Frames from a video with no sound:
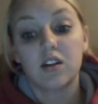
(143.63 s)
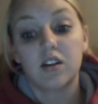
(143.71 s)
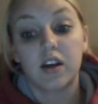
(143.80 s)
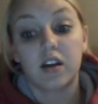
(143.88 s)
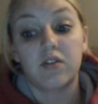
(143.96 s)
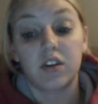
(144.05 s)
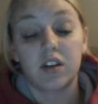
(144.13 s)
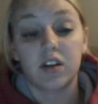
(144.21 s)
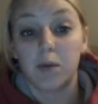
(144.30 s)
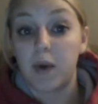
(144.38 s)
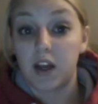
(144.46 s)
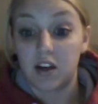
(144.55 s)
like
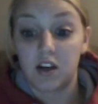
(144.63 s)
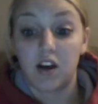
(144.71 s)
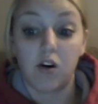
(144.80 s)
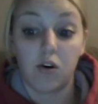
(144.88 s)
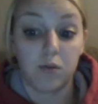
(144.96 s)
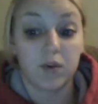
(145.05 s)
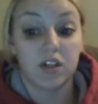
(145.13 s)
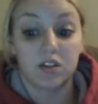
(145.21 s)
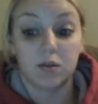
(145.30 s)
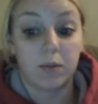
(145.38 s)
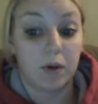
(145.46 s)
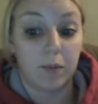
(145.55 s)
feeling abandoned at home because
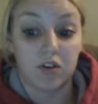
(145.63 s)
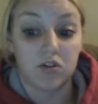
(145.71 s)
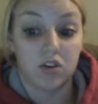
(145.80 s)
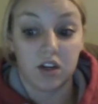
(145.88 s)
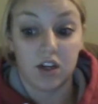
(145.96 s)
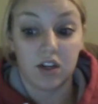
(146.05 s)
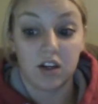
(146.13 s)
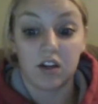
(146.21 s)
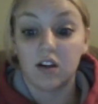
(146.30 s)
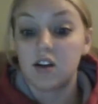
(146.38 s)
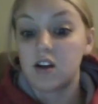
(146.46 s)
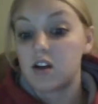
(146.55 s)
they're being maltreated.